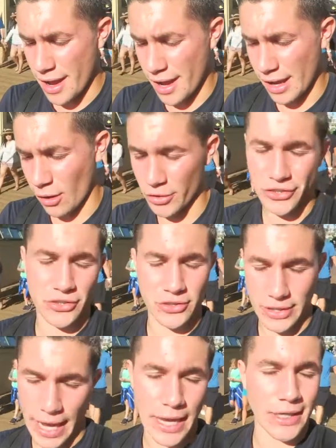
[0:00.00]
or
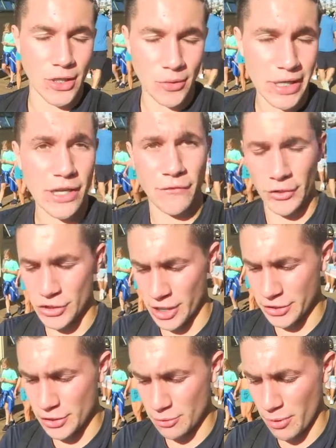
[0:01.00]
candy you need for
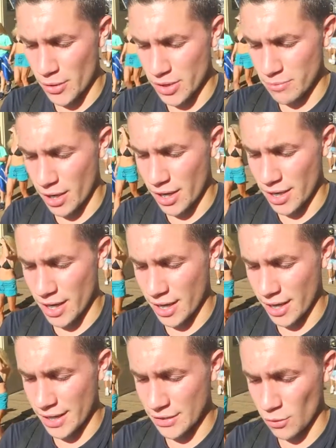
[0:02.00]
Gen 2 Pokemon